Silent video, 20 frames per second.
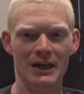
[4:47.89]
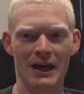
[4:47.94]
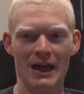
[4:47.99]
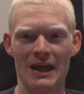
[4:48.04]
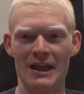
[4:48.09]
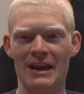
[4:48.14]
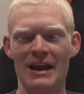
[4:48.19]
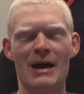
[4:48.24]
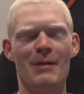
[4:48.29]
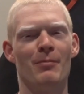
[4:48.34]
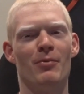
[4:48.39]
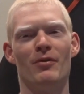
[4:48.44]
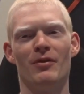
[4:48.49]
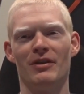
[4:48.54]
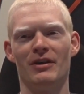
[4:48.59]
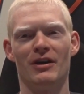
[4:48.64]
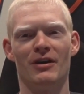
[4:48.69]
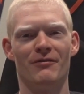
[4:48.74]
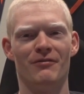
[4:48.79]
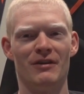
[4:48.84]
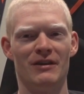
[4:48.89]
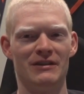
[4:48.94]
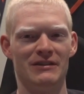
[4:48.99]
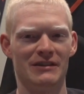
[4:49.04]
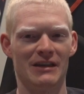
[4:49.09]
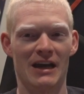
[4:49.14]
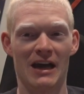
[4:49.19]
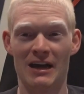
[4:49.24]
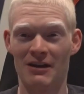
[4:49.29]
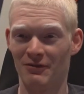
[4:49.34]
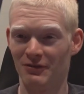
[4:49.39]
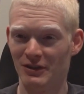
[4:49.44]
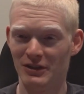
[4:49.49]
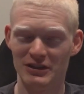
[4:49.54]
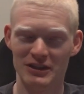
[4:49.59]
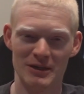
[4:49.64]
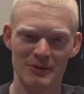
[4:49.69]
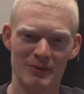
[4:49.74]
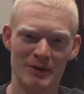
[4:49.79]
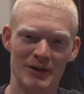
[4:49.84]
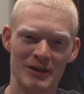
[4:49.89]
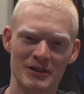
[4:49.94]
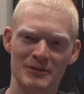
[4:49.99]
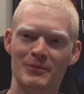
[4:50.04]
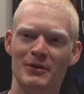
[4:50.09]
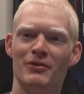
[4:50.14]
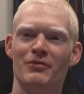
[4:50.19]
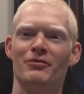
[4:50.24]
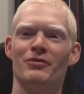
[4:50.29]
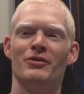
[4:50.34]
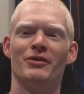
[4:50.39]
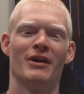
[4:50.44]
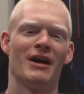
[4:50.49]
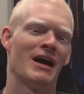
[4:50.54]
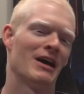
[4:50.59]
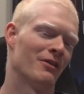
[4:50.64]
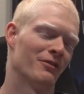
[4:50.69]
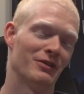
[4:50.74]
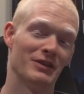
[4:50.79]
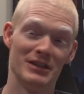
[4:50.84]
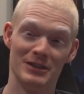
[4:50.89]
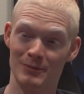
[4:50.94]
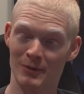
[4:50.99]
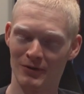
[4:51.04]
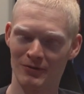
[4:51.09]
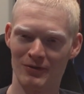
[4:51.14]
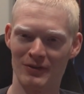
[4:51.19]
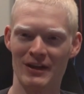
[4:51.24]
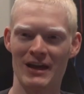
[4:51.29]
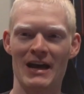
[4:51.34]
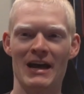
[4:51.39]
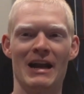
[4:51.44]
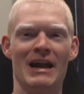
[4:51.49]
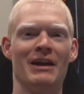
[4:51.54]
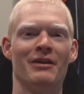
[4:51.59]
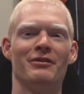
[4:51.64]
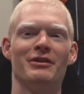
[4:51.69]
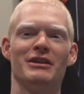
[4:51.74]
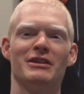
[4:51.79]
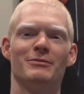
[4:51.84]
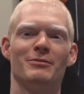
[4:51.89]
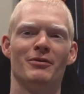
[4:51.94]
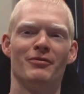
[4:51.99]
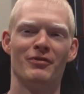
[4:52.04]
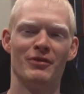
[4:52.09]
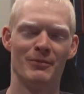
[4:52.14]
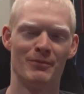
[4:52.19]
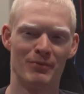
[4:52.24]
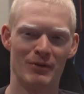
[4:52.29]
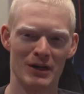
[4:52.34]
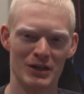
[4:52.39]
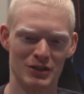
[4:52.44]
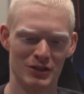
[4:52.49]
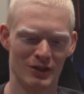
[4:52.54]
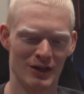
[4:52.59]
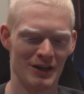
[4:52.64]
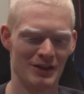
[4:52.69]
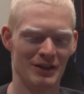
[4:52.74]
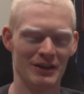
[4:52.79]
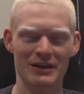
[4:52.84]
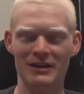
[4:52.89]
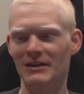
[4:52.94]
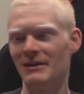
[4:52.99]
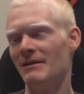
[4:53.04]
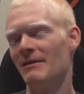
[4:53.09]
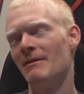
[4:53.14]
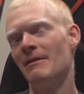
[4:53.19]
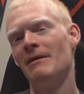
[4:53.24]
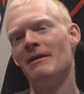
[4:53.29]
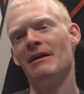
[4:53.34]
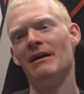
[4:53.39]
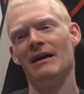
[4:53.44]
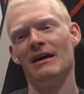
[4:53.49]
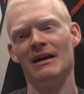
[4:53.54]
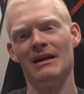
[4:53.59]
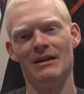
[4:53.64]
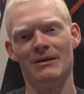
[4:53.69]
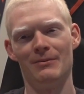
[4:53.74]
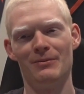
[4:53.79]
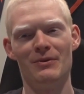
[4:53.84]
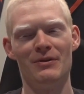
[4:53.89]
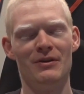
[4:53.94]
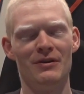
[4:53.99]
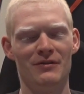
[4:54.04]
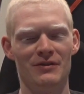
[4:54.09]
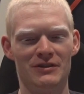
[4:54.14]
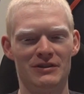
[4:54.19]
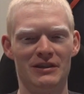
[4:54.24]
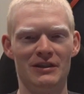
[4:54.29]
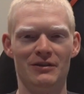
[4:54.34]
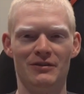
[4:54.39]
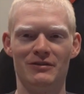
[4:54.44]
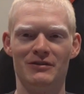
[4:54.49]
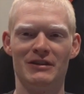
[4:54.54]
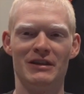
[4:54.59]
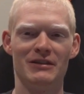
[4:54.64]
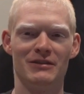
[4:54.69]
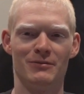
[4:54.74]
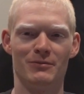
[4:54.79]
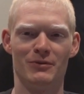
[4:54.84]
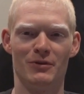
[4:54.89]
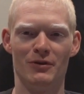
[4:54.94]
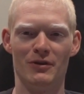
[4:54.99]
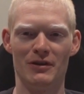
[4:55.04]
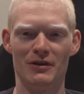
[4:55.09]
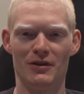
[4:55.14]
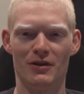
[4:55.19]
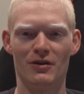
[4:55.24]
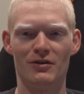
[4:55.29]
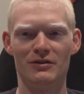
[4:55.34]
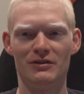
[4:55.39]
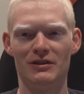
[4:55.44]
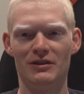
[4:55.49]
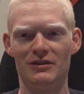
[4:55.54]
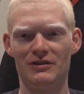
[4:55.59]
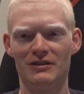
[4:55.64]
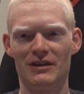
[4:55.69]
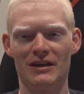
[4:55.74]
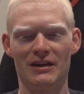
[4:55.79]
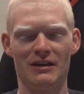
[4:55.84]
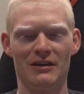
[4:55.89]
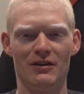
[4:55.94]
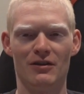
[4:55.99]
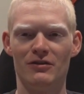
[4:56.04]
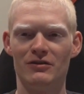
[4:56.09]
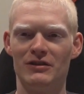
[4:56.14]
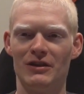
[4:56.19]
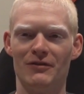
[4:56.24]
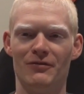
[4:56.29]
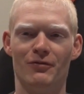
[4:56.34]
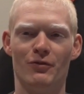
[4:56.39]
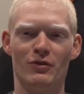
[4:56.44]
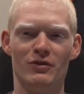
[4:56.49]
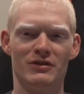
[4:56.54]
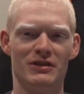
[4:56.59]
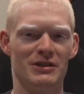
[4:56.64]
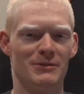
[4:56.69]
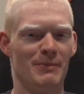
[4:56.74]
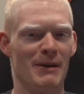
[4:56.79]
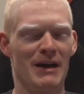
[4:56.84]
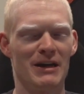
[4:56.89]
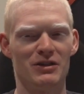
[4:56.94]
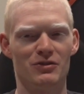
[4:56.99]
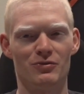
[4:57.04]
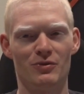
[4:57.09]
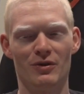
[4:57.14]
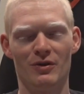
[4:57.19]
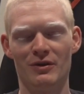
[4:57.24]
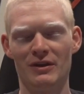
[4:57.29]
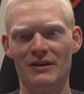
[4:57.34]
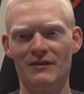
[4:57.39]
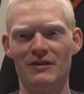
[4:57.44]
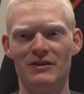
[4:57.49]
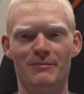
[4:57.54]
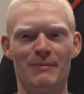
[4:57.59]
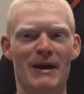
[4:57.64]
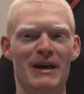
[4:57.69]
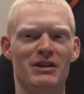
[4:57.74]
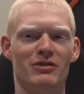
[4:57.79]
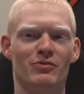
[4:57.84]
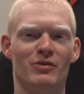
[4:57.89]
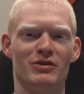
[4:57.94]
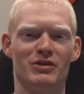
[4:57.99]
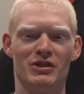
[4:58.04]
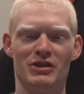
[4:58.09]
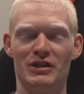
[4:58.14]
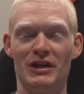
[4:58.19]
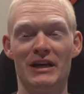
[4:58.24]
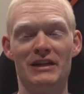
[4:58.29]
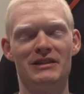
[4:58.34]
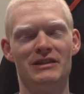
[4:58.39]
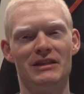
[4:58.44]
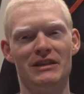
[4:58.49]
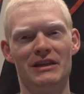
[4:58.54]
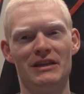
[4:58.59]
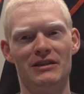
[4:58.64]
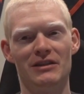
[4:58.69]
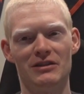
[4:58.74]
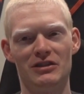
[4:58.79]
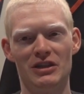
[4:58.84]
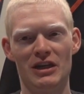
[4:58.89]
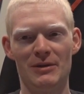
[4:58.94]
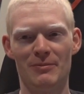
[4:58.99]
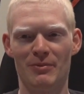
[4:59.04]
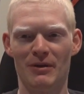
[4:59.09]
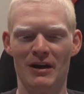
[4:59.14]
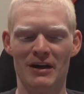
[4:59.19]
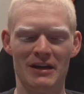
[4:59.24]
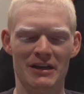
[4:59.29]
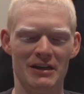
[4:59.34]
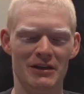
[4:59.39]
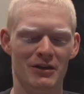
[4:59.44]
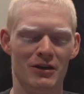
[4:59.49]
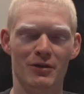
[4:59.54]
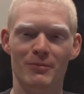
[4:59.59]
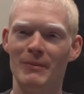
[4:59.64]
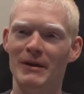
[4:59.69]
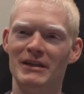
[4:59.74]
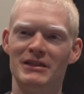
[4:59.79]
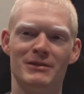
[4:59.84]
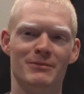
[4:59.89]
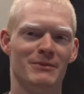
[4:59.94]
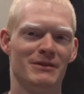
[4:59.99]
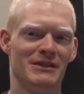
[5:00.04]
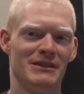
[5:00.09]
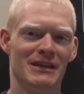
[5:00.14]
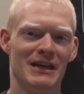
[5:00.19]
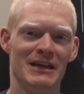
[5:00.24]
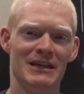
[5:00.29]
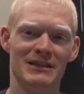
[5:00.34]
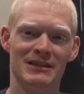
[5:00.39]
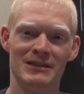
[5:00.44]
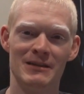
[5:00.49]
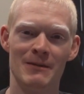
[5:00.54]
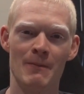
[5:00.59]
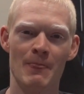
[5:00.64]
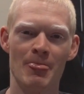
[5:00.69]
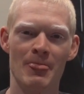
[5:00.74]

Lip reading: And that part of the offense, I don't think Jake Browning's built for. I don't think he's built for that. I don't think he's built for the pressure. I think You know, if the Steelers get some third and longs here, second and longs, they force this pass rush or give this pass rush a chance to get to Jake Browning. He could make some mistakes.